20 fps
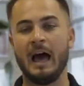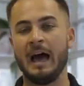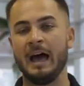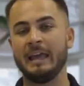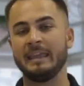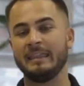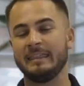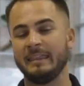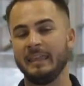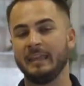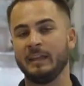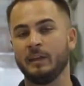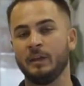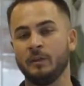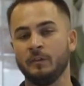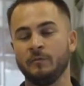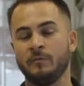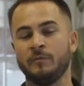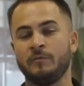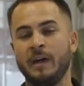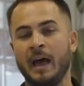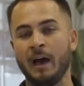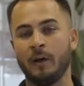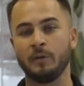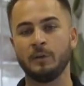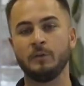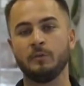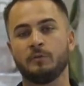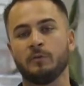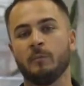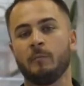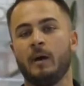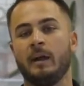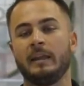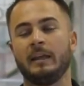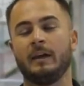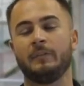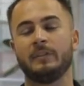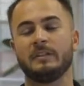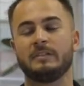I think value for
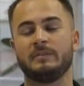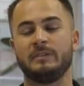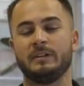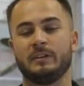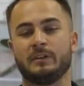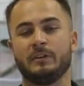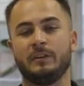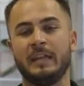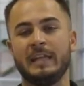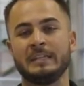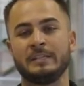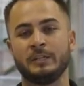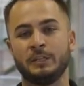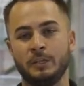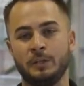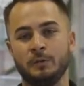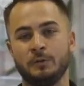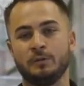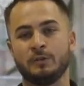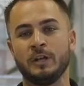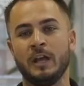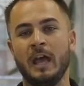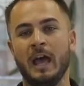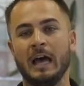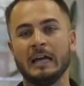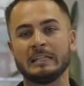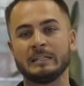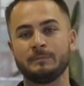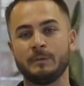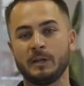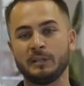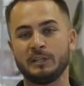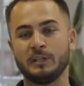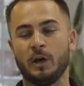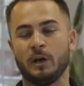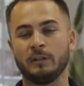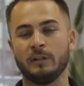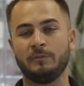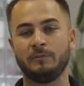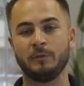money on this vehicle is huge, especially
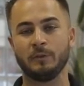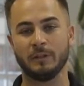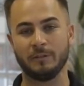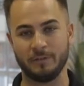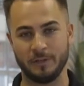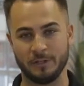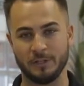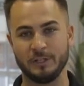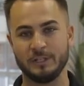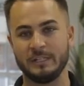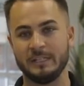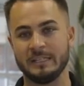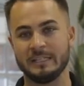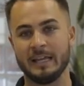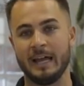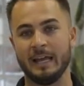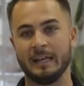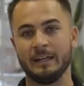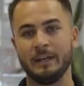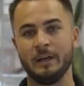on the fuel efficiency side.